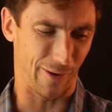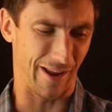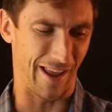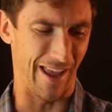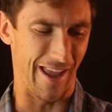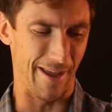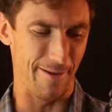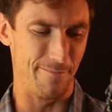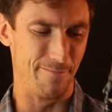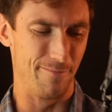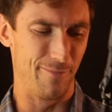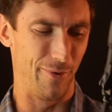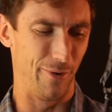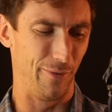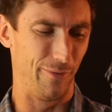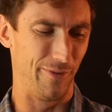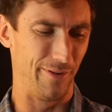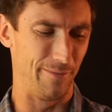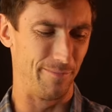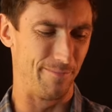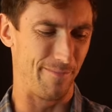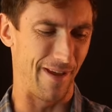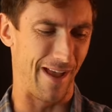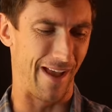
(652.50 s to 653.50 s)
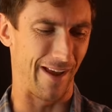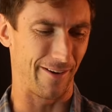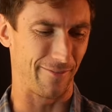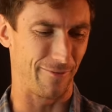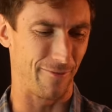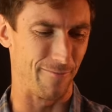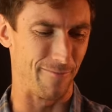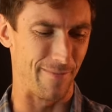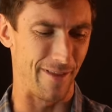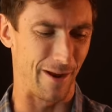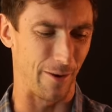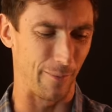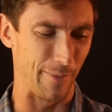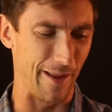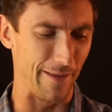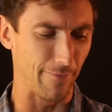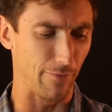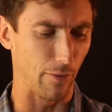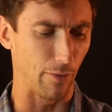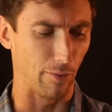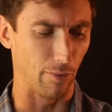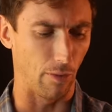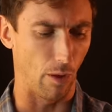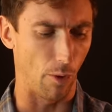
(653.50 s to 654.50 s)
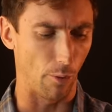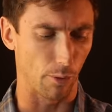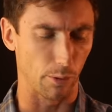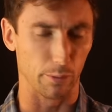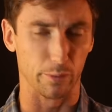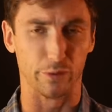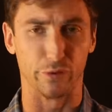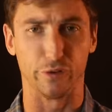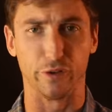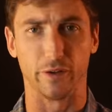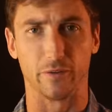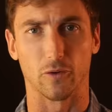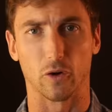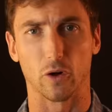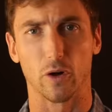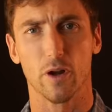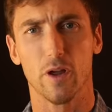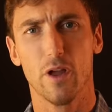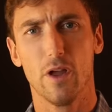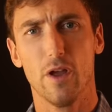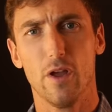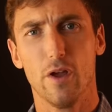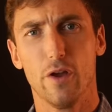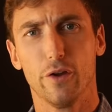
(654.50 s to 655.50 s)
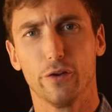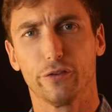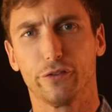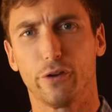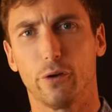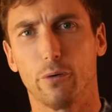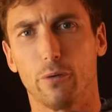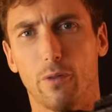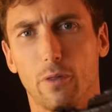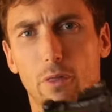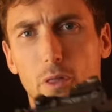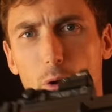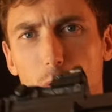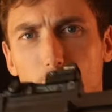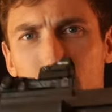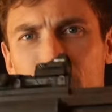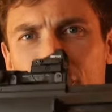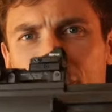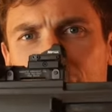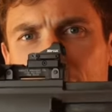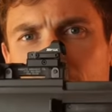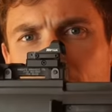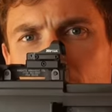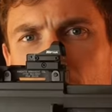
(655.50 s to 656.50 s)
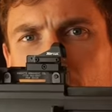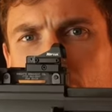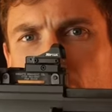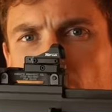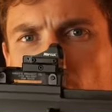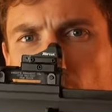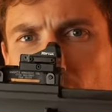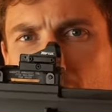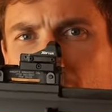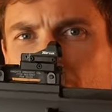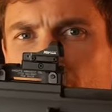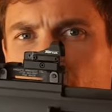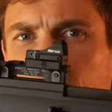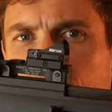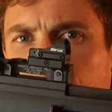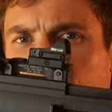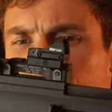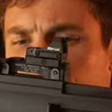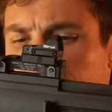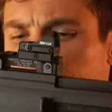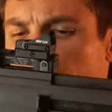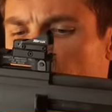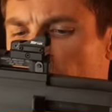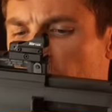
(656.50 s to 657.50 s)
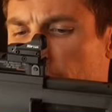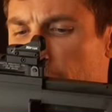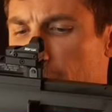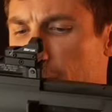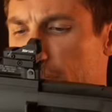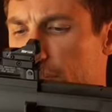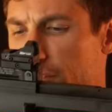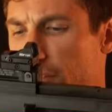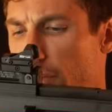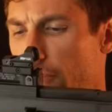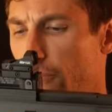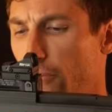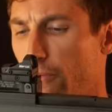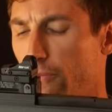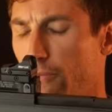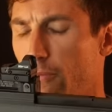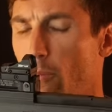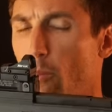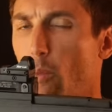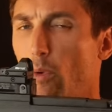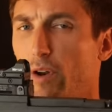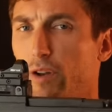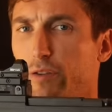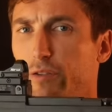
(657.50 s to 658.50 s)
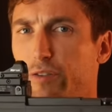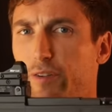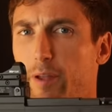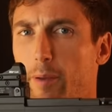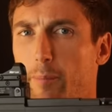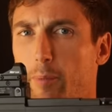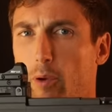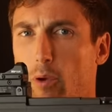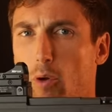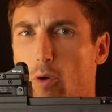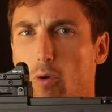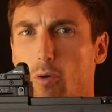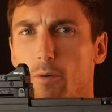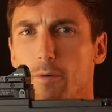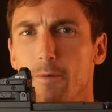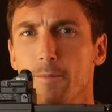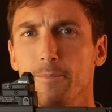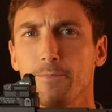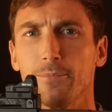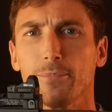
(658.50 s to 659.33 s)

Okay, moving back from there, we have the lower receiver. So the lower receiver, if you look at this, is definitely different from what is typical.